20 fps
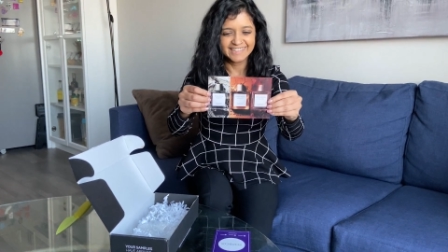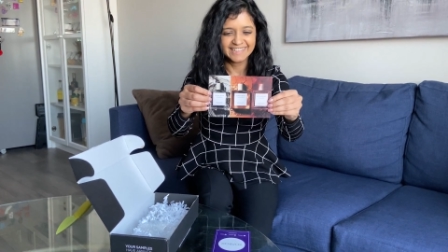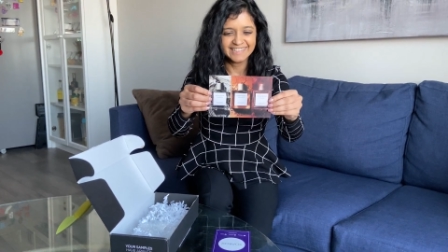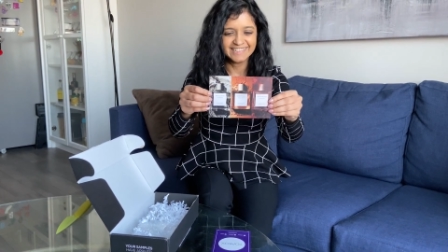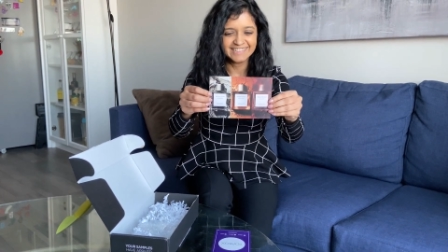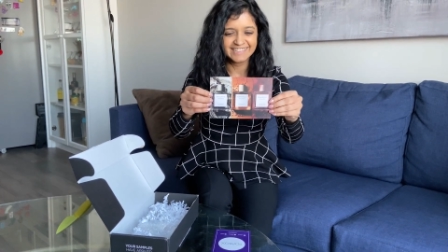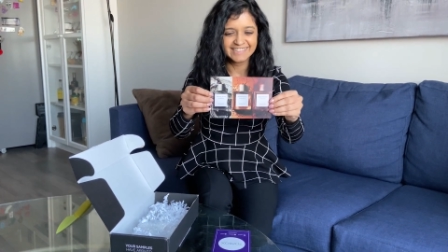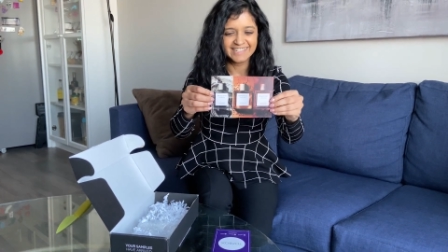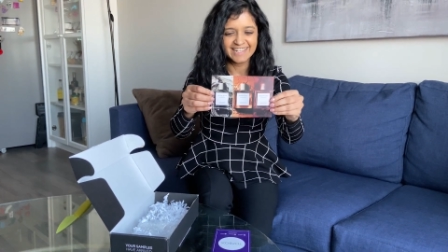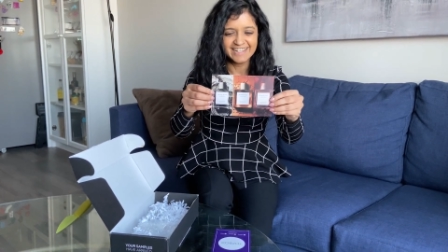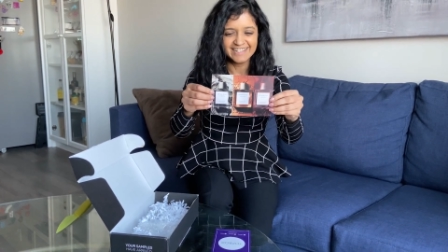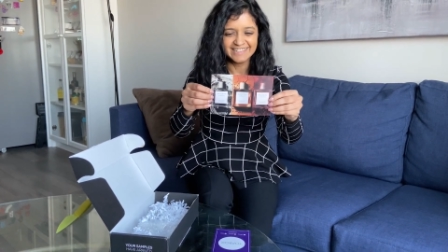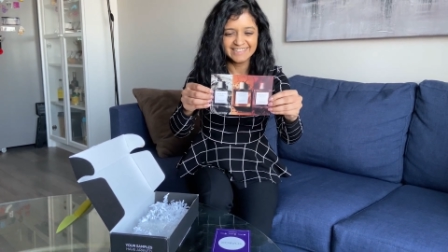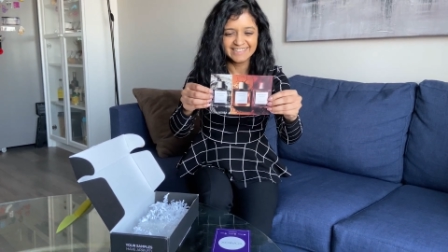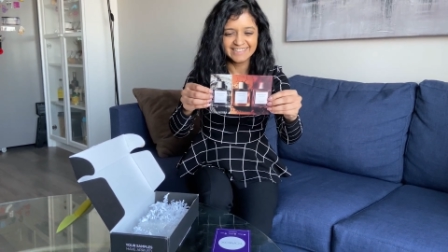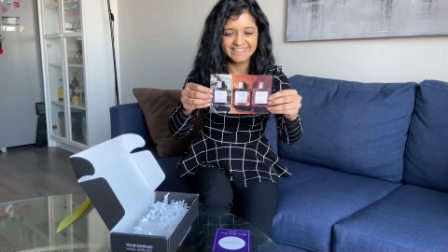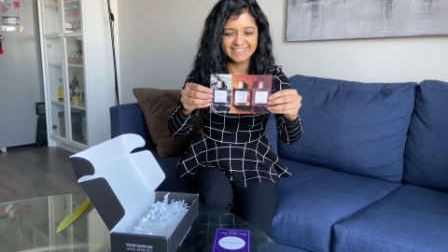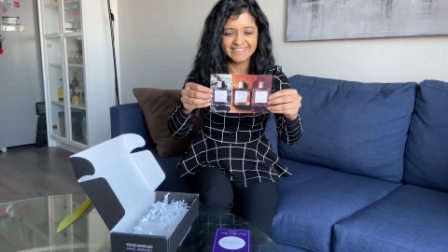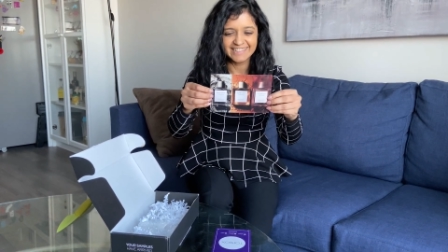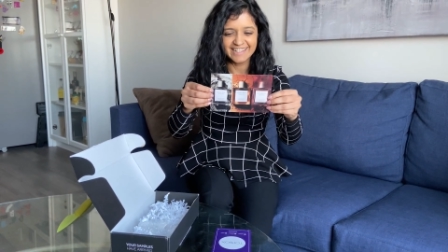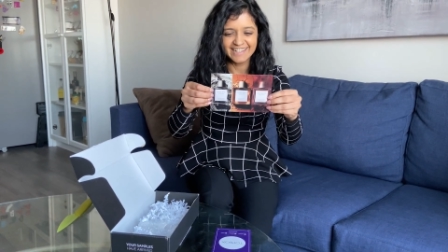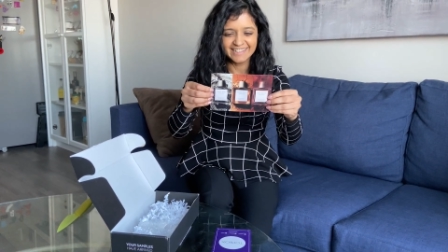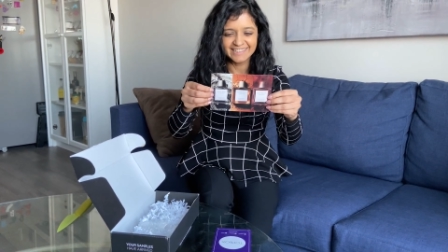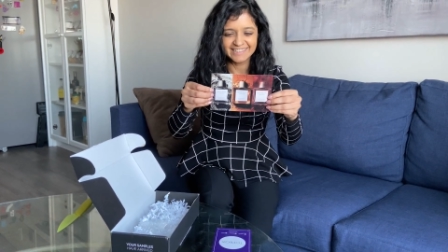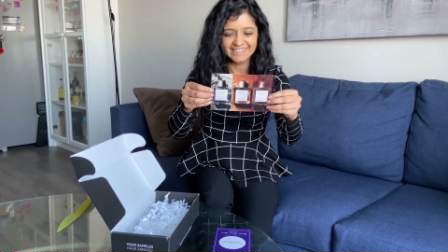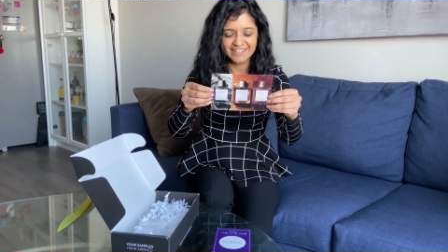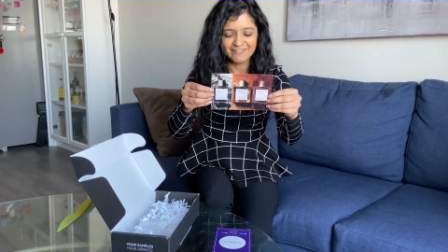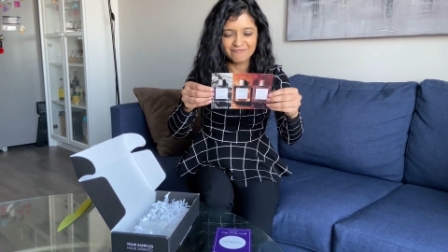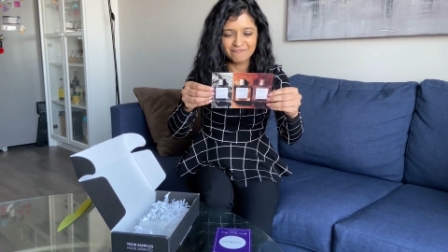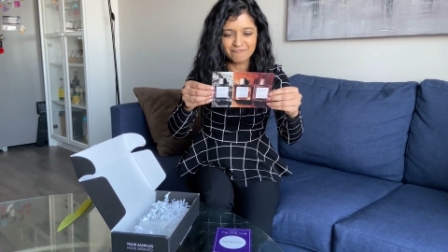
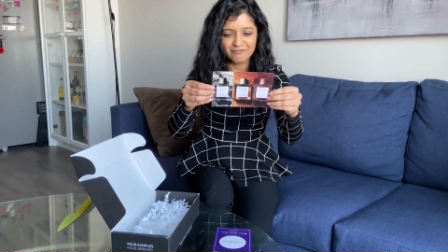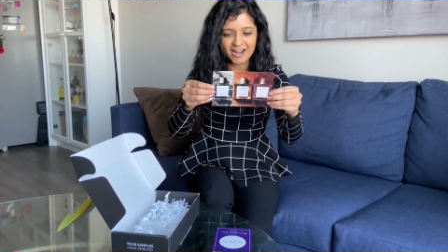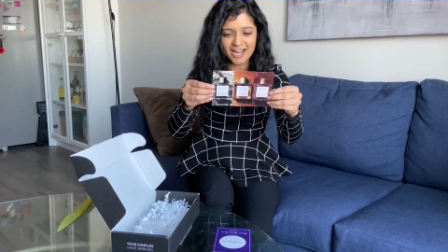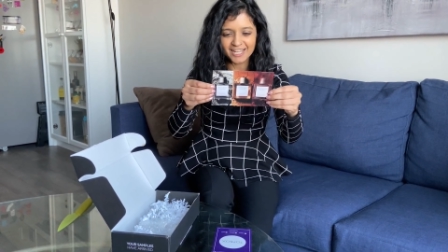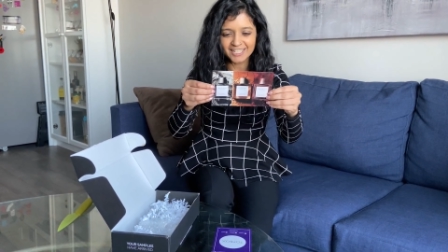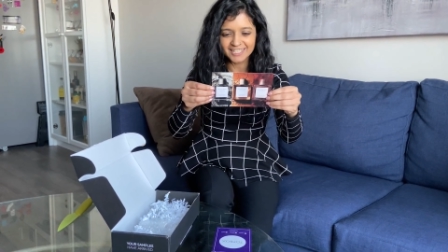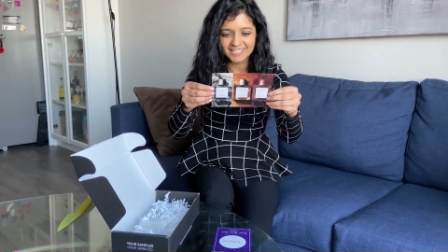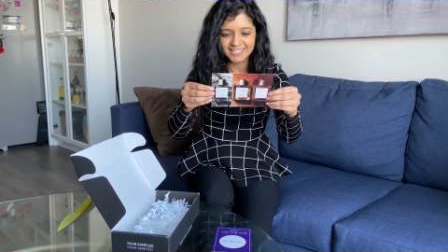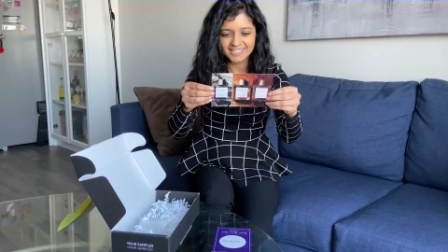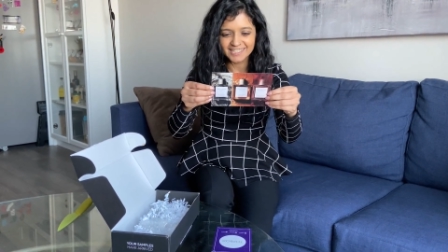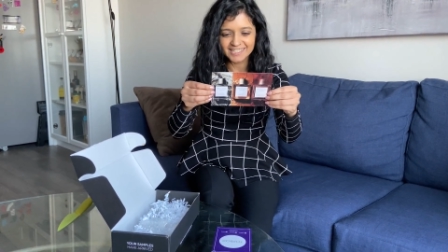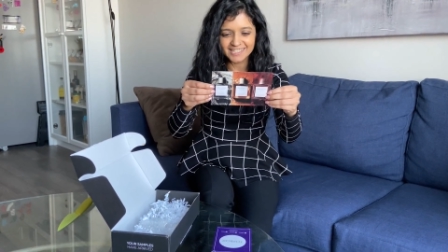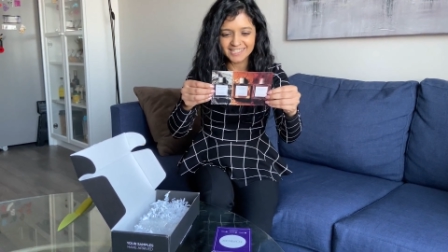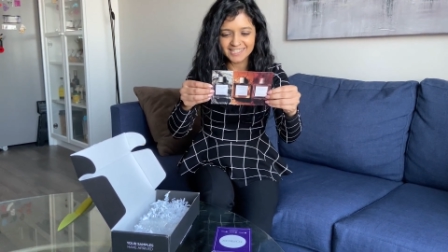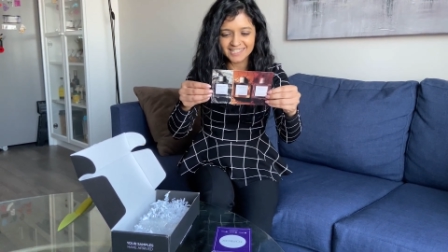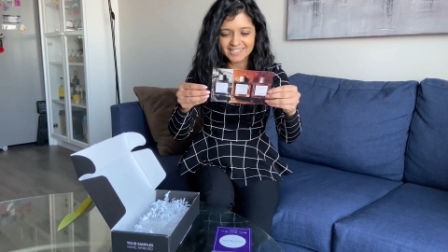Sunset Riot,